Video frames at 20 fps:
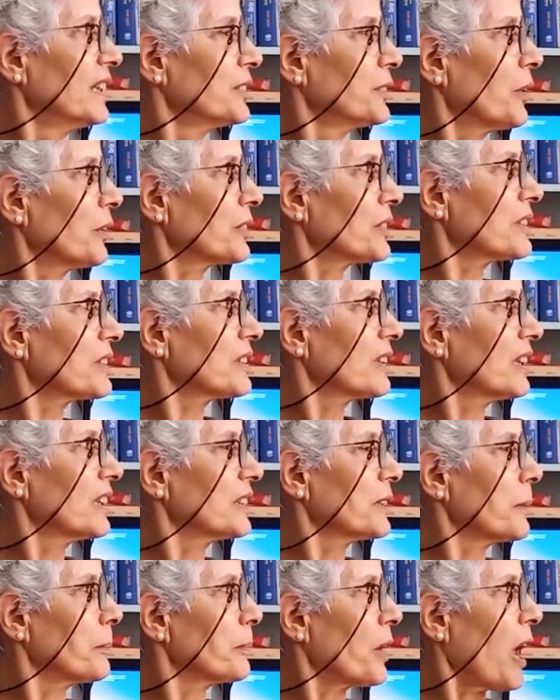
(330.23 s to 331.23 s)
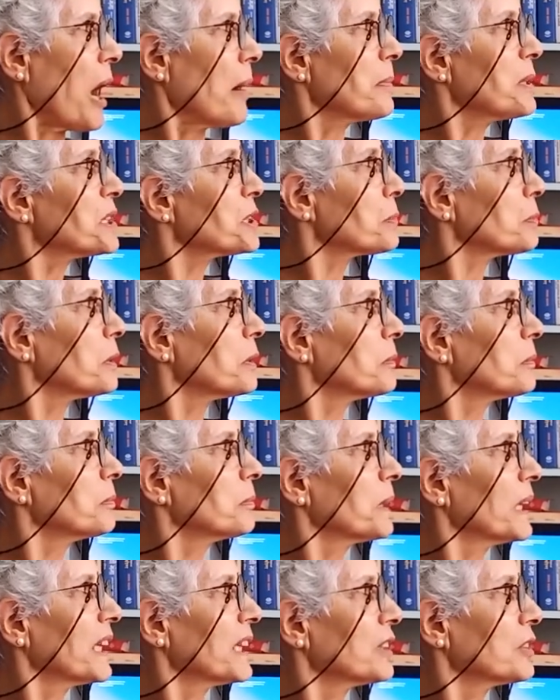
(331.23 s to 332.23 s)
Not the Brahmins were
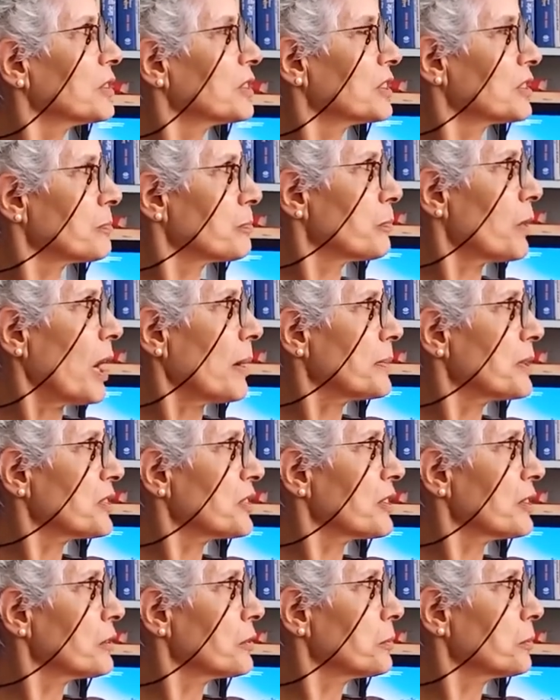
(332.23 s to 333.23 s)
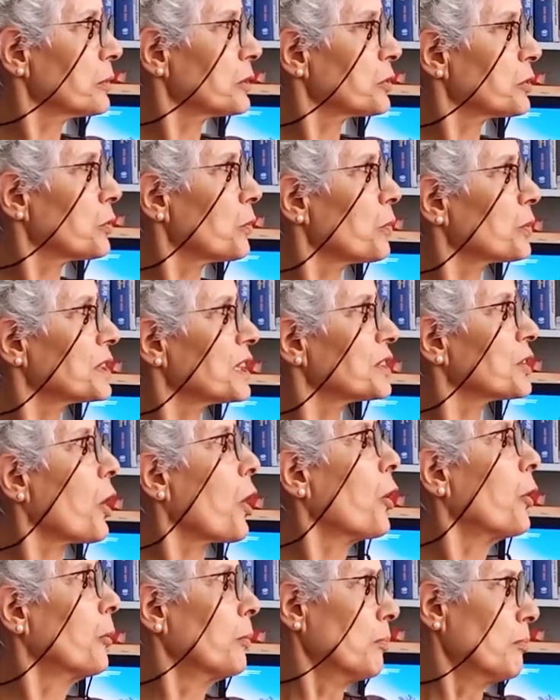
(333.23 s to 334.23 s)
being, Brahmin children were taught at
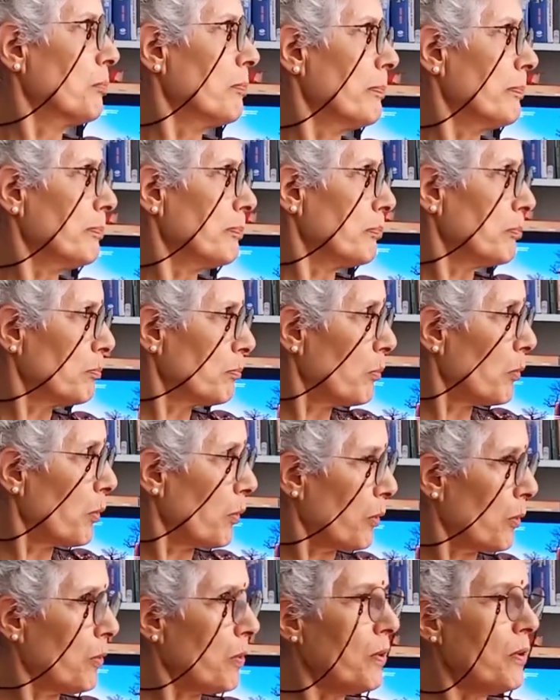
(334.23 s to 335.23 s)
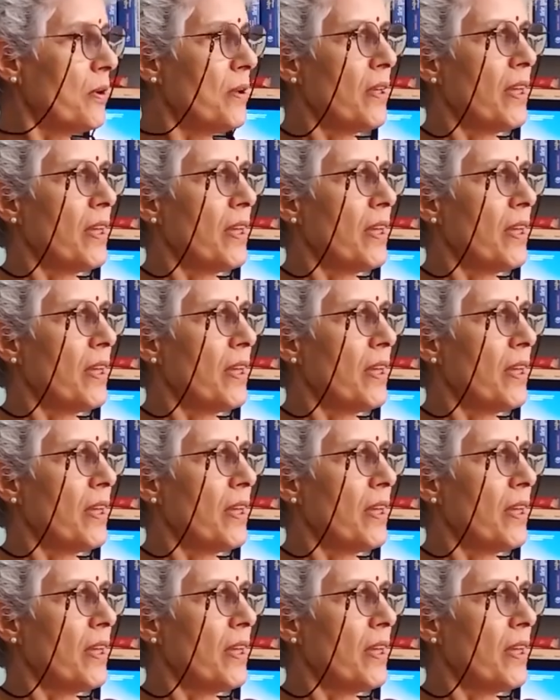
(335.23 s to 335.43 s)
home more,